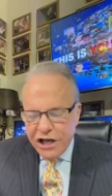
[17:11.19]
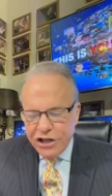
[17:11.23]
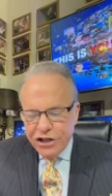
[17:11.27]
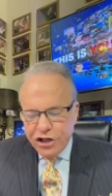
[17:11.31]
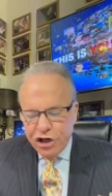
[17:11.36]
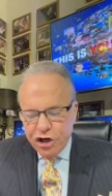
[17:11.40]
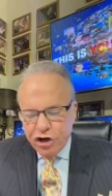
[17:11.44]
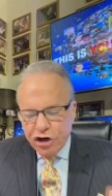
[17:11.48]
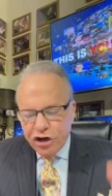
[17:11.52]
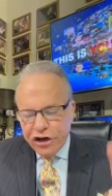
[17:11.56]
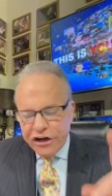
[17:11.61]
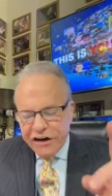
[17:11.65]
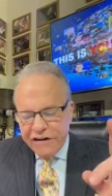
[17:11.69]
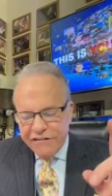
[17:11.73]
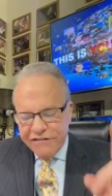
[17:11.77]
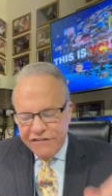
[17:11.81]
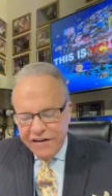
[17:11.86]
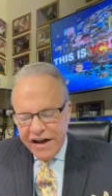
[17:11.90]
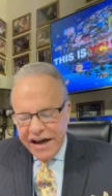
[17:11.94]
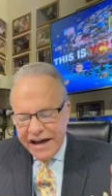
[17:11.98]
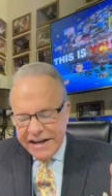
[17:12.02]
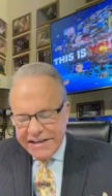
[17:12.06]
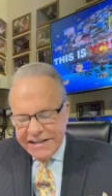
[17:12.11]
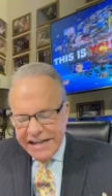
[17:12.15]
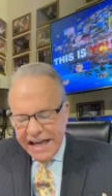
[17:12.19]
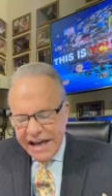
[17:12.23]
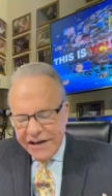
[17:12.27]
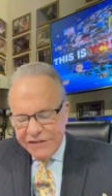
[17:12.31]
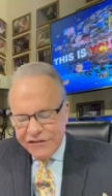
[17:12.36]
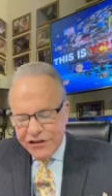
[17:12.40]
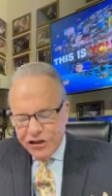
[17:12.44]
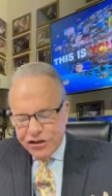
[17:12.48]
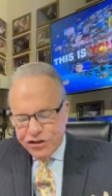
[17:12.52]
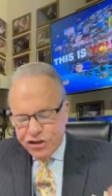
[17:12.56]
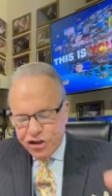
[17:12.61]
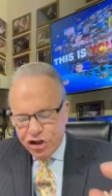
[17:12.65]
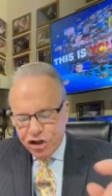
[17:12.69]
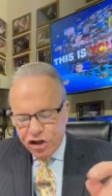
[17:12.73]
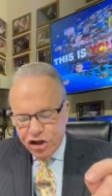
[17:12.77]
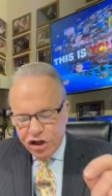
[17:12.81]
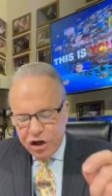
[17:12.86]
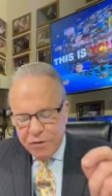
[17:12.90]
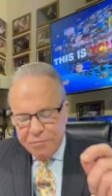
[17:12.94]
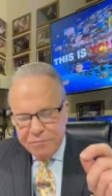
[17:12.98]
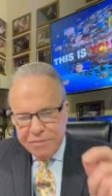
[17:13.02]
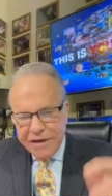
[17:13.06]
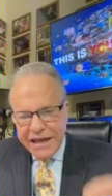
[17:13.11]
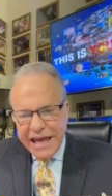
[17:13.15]
you're going to find out that you're going
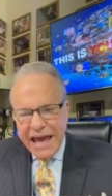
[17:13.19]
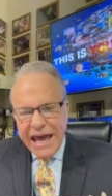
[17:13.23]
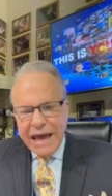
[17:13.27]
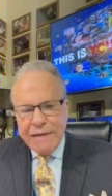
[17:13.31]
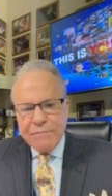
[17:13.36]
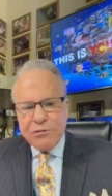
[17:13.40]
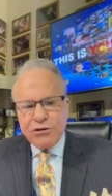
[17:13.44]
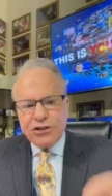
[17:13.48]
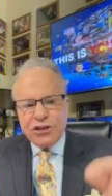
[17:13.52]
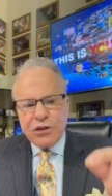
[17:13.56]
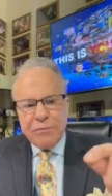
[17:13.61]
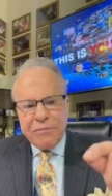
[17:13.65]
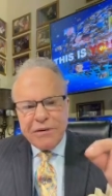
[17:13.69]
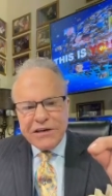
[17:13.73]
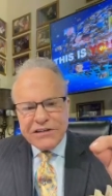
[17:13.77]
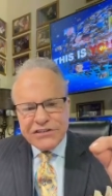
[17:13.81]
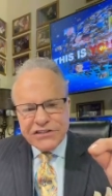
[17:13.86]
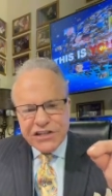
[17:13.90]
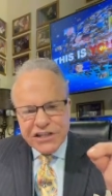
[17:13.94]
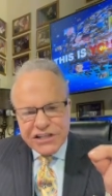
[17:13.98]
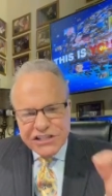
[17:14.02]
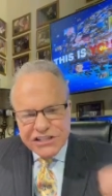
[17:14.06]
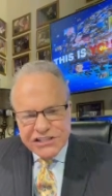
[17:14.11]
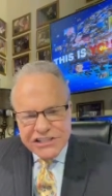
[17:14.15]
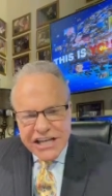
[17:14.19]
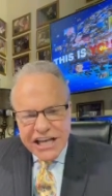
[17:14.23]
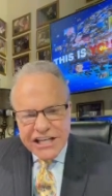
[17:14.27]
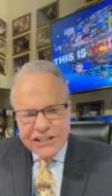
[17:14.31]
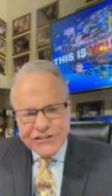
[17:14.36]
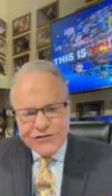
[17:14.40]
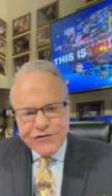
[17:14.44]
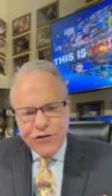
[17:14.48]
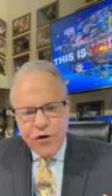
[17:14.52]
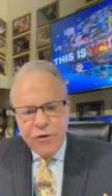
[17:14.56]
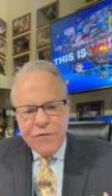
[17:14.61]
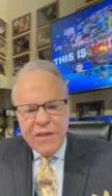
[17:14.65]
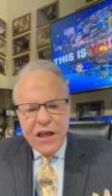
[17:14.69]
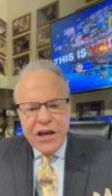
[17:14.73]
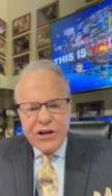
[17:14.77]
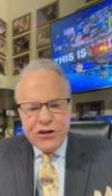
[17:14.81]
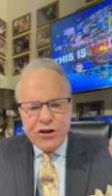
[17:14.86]
to be able to be successful,